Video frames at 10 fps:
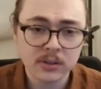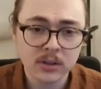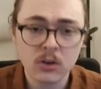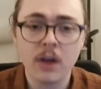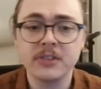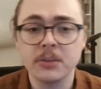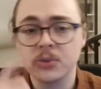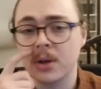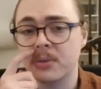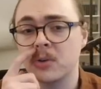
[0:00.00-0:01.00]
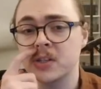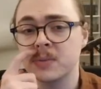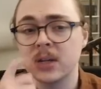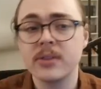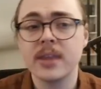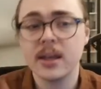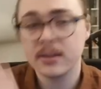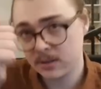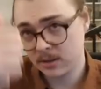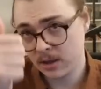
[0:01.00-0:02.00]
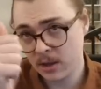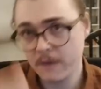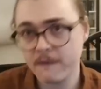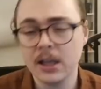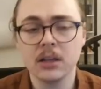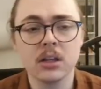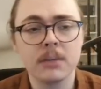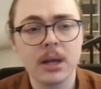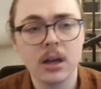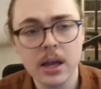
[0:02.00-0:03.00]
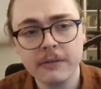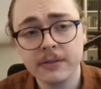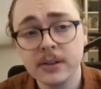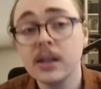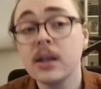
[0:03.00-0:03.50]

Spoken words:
Craft double trap throwing speed on there. Feeling good about life.